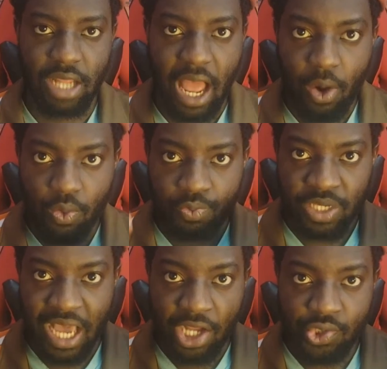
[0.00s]
How
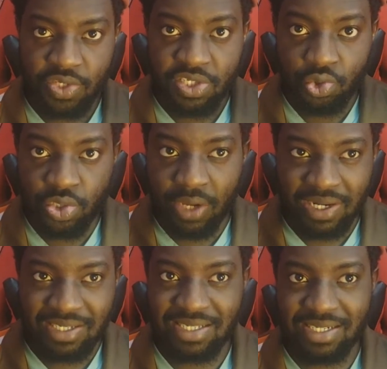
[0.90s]
we actually use
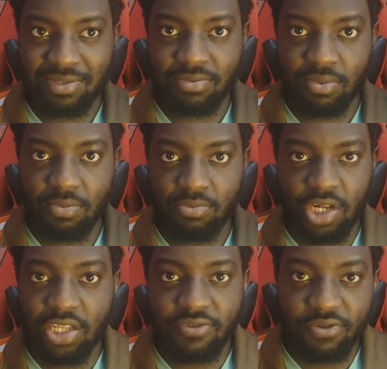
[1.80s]
our reasoning
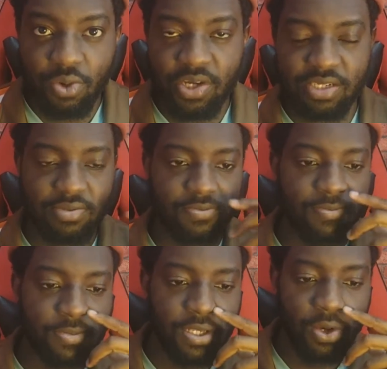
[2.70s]
without even knowing.
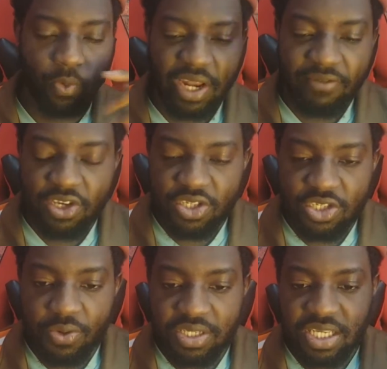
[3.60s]
Whenever you see
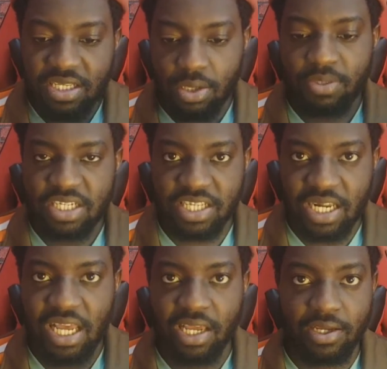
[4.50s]
someone say something is
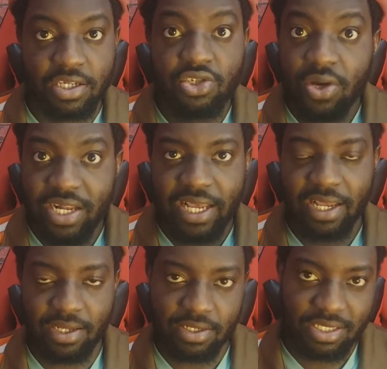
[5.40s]
clear, it's not clear.
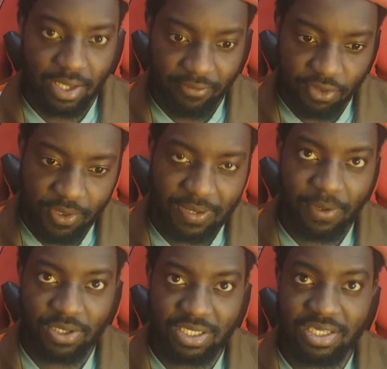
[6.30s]
They have thought
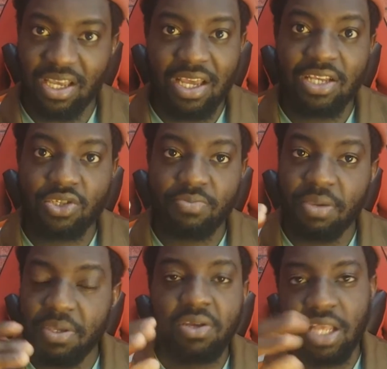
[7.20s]
about it. So
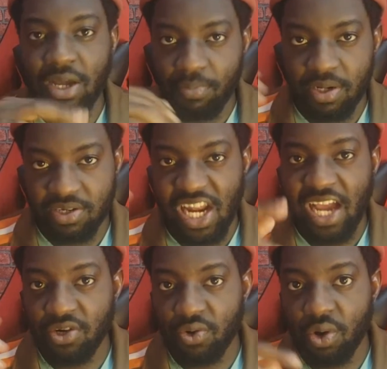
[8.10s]
maybe they are
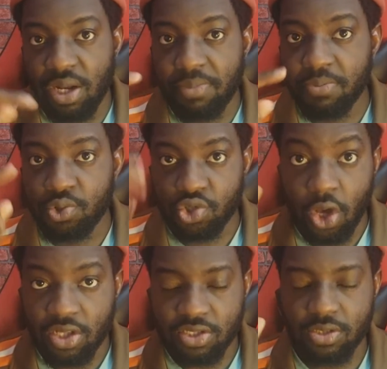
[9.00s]
relying on other people's
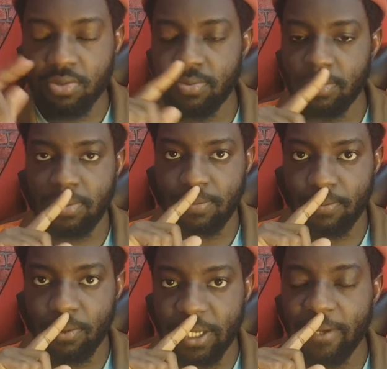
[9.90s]
thoughts.
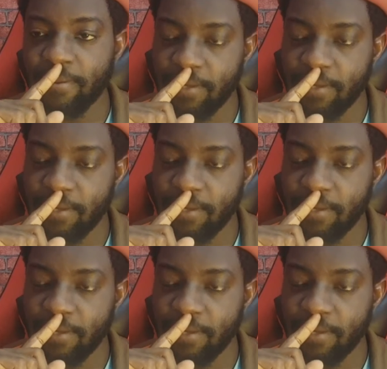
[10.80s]
Okay?